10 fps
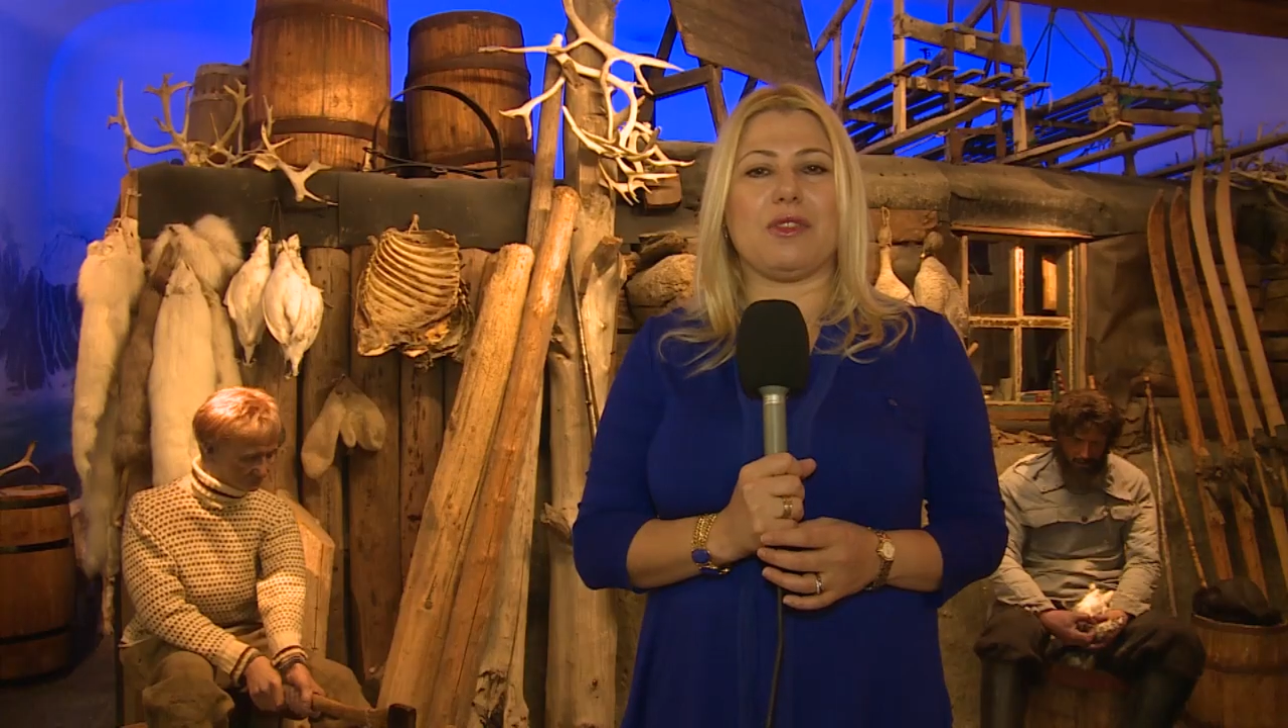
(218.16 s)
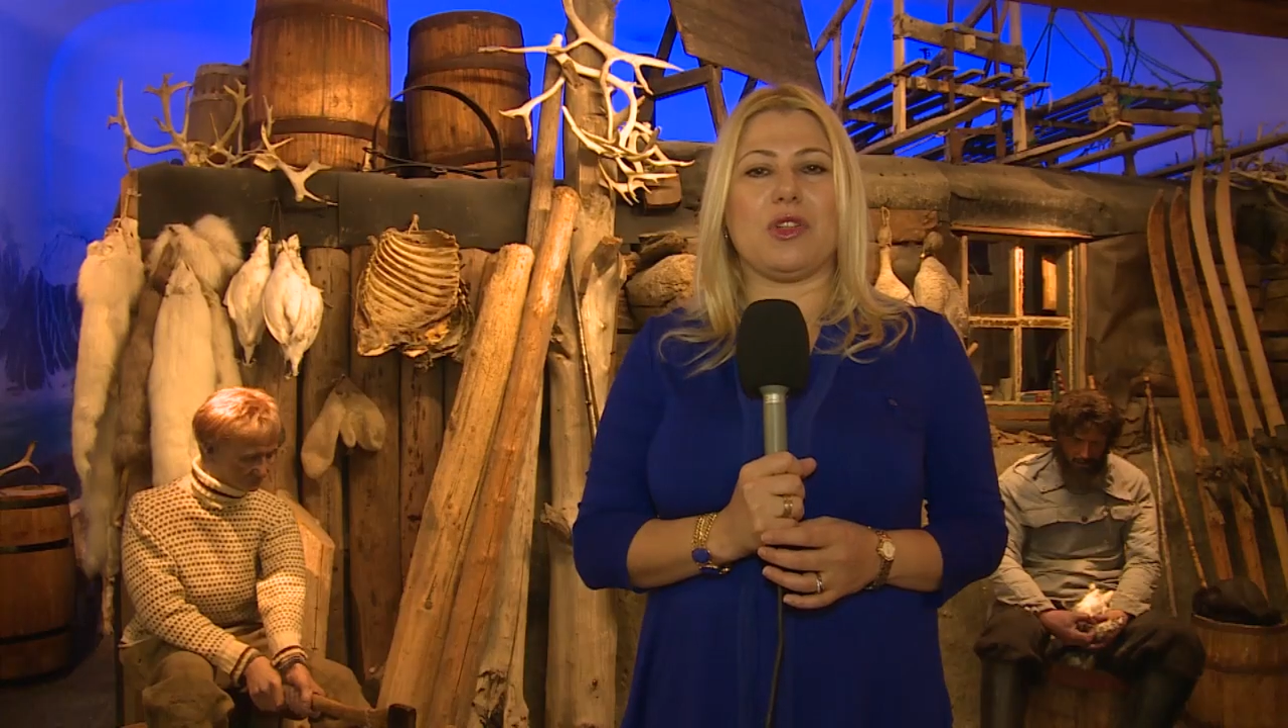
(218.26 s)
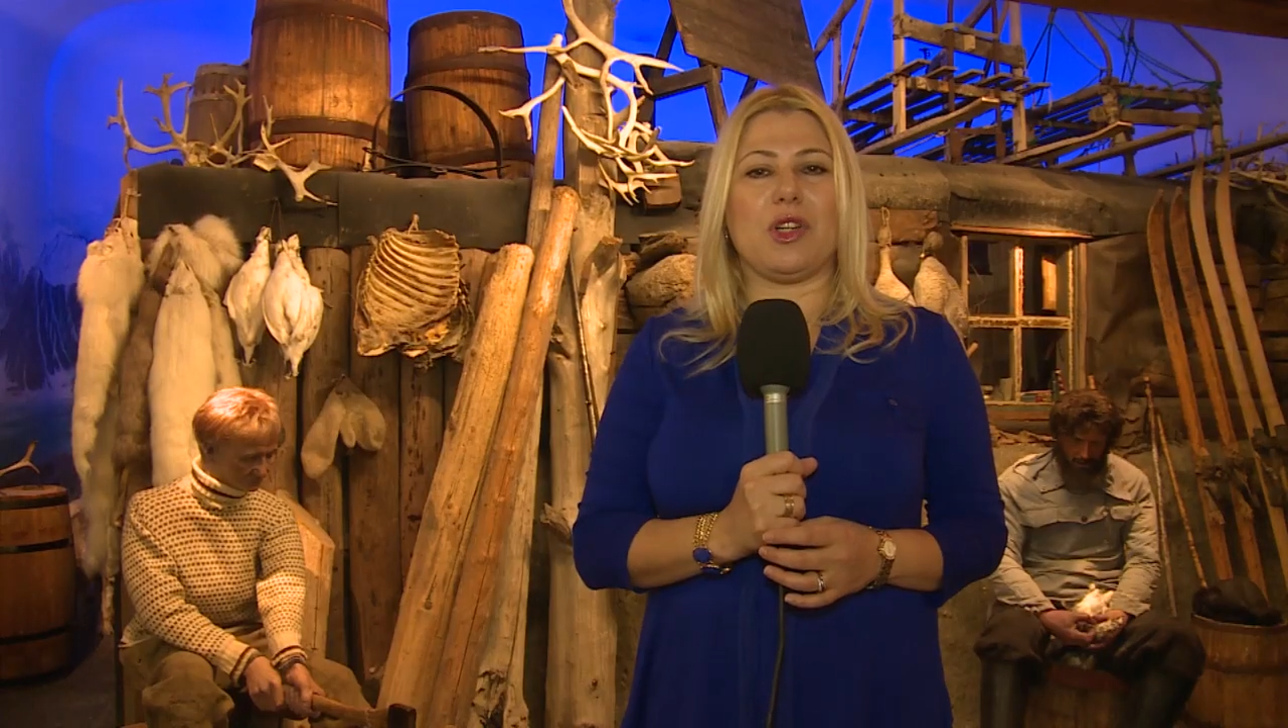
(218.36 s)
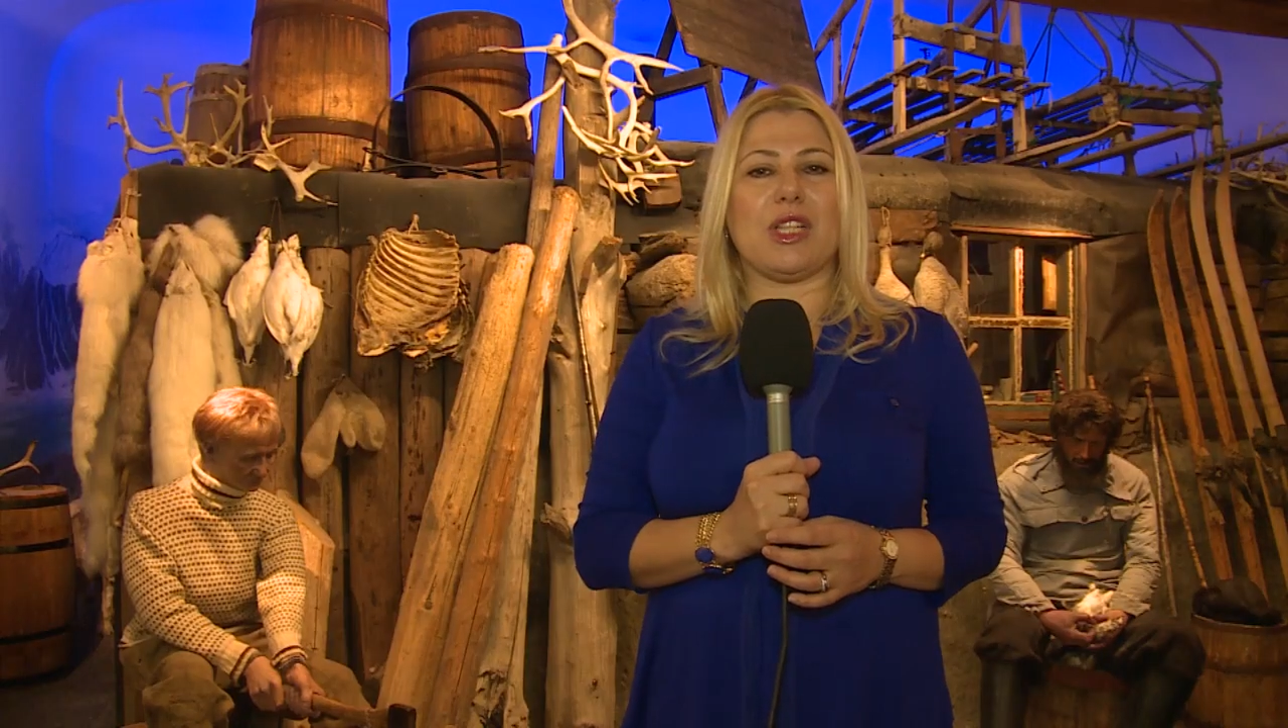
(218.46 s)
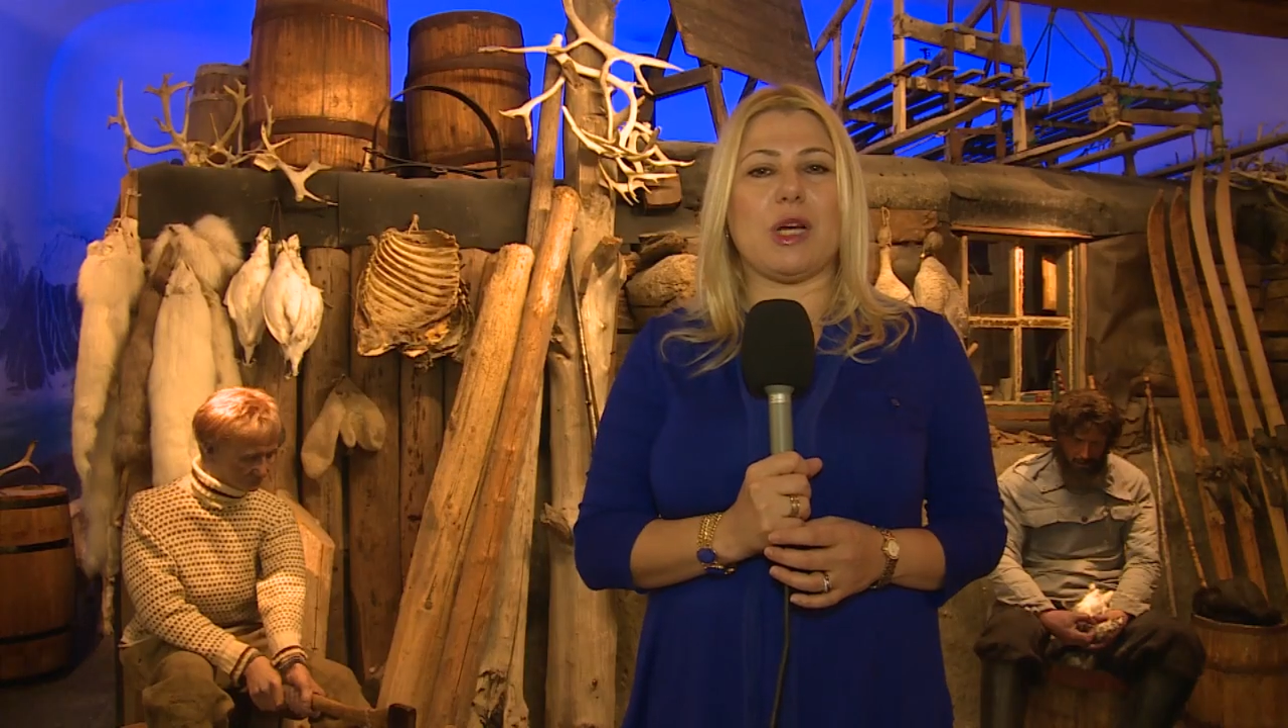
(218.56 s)
the
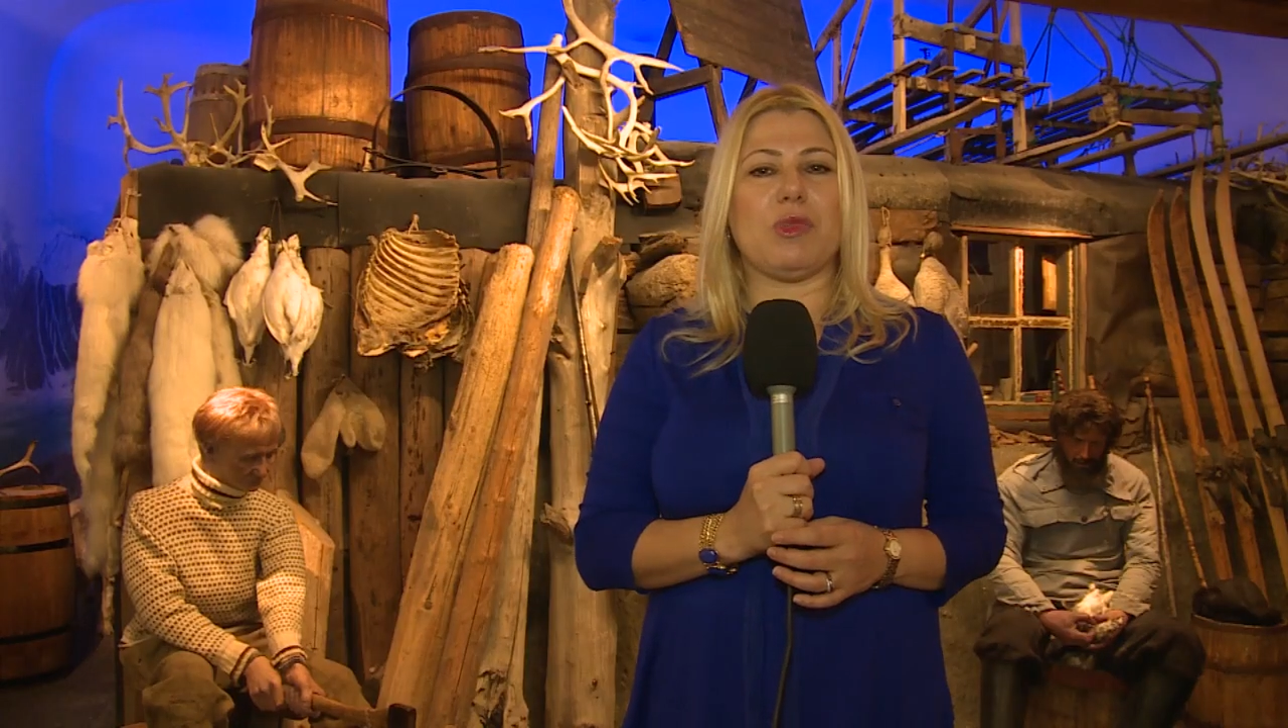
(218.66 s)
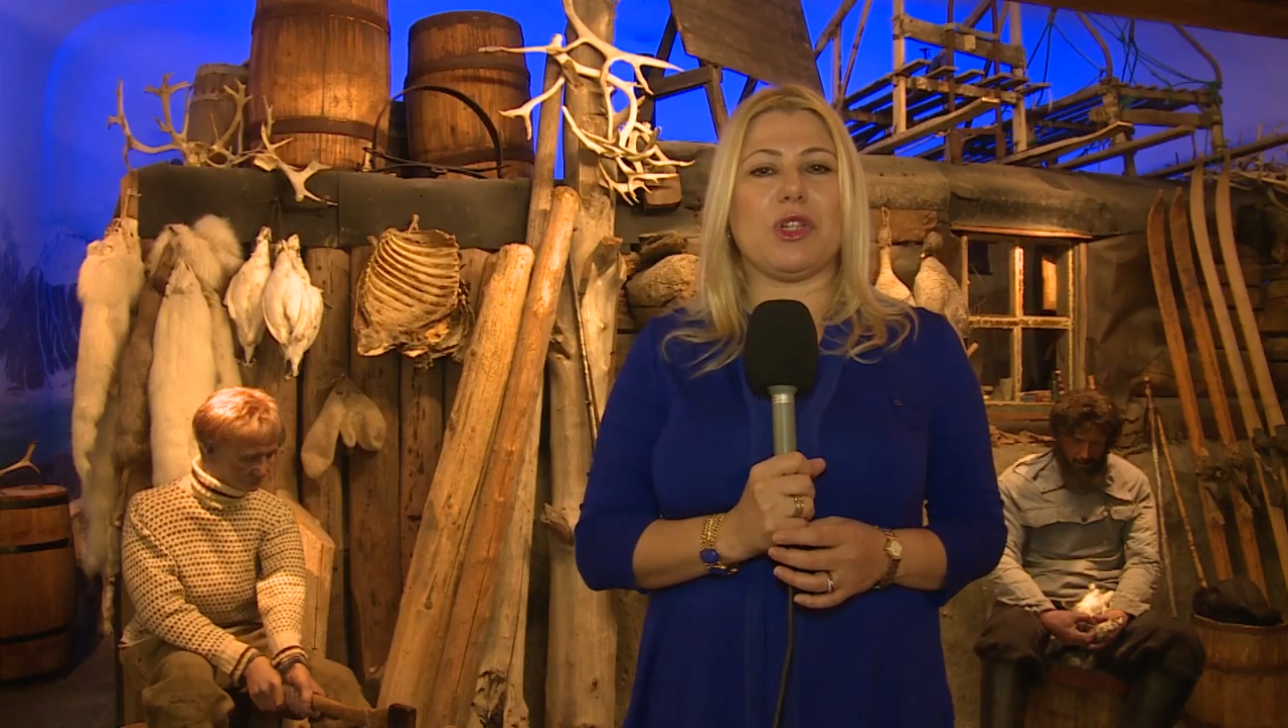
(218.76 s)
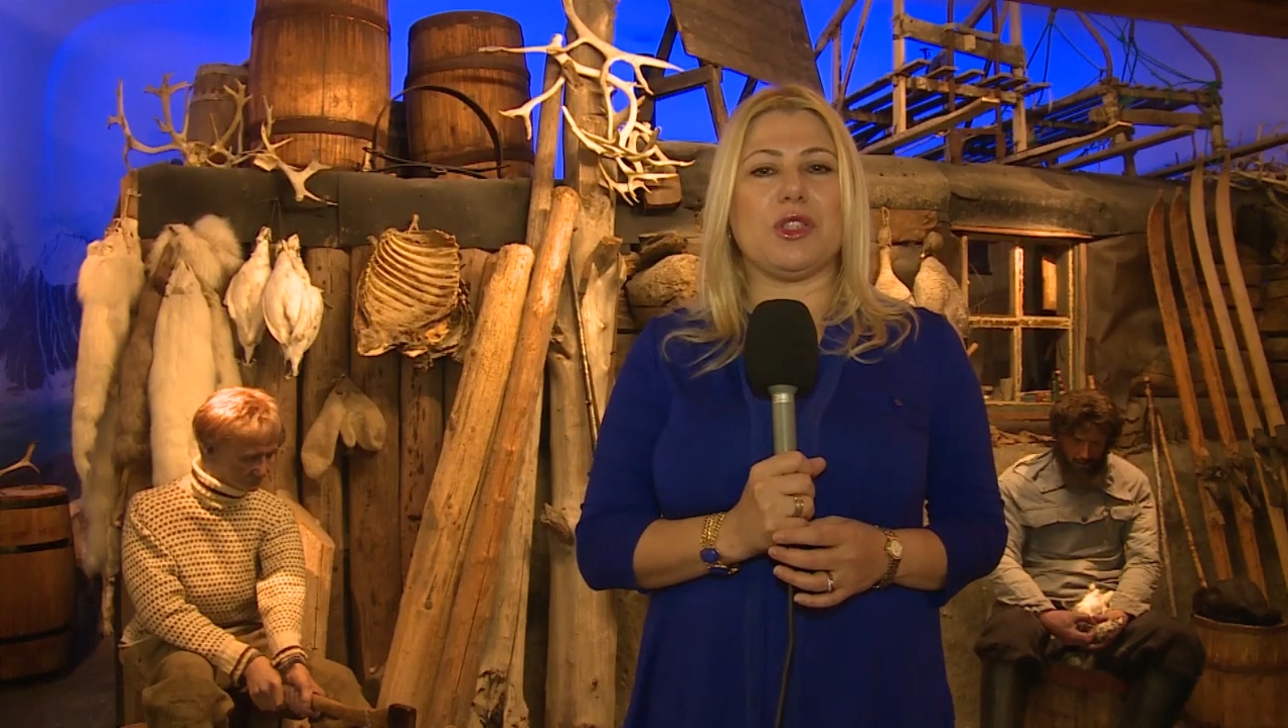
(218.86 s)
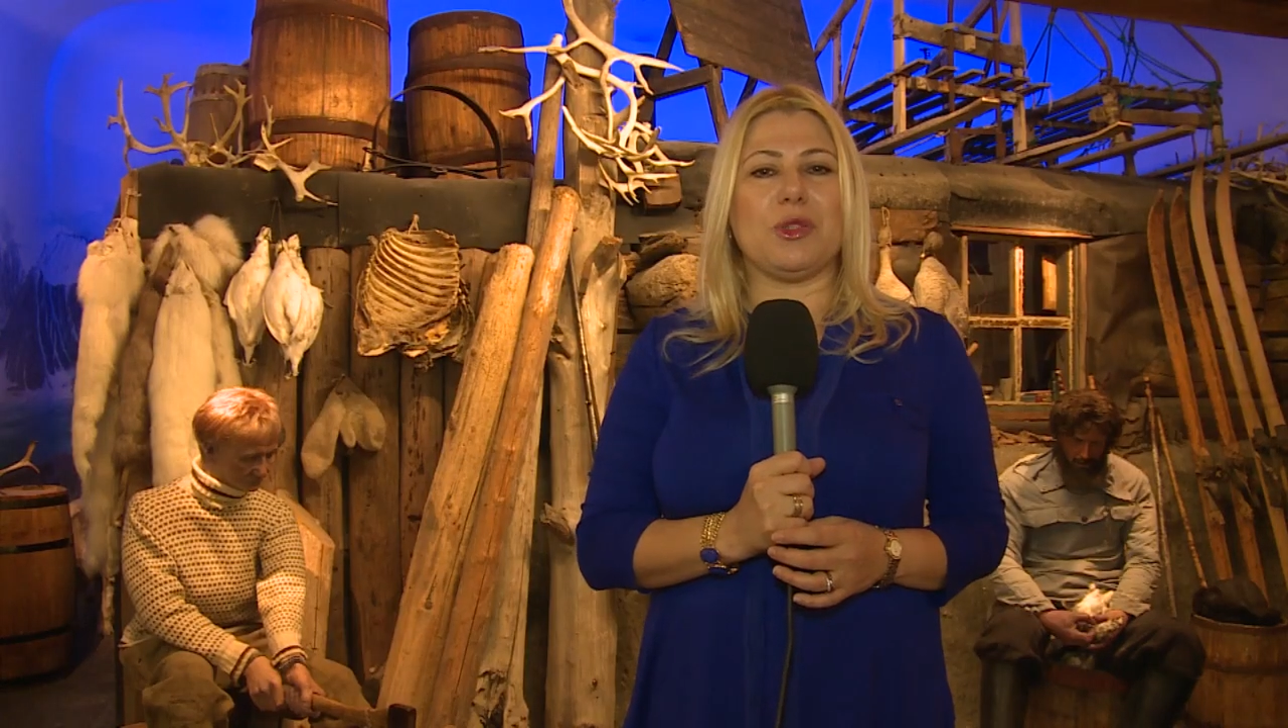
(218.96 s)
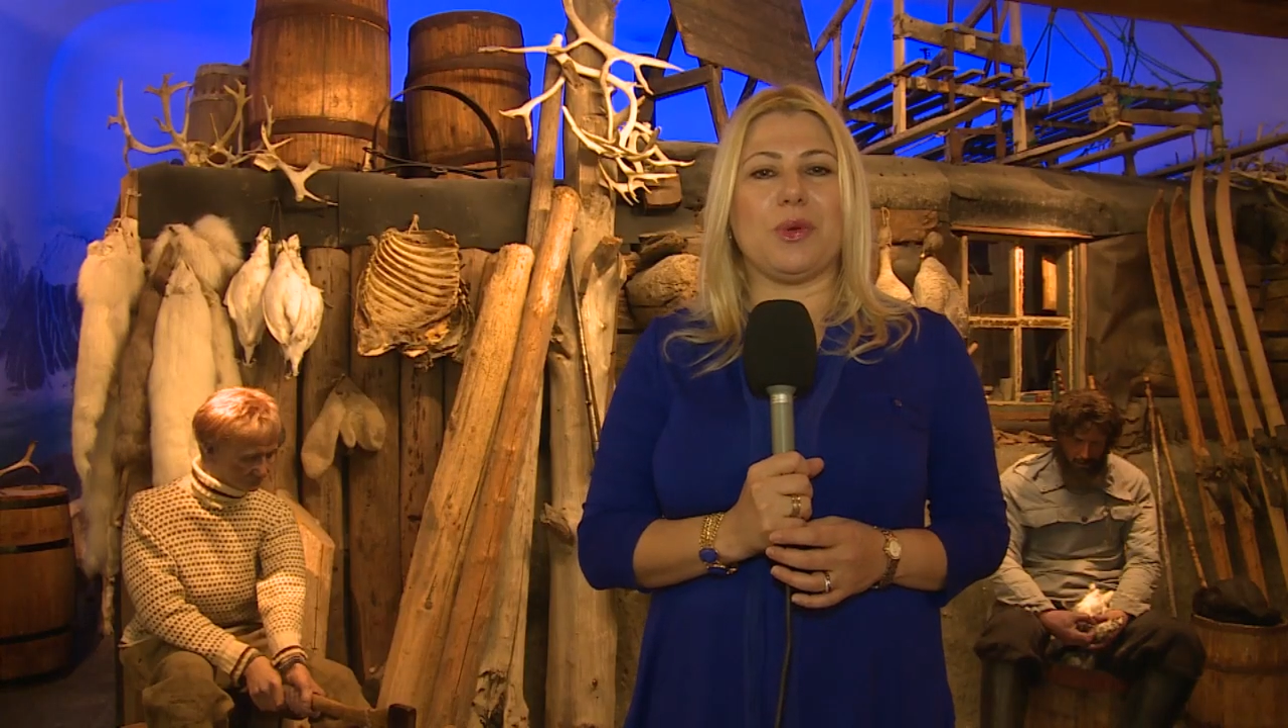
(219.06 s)
world number
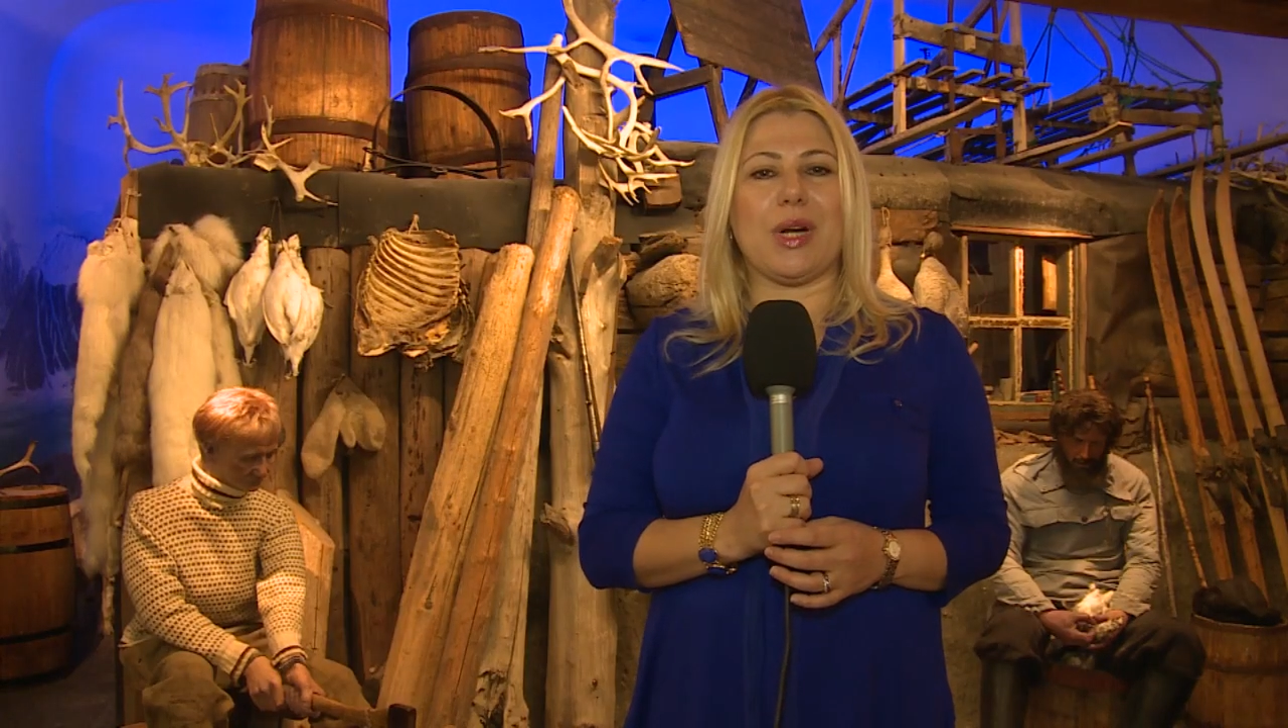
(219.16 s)
2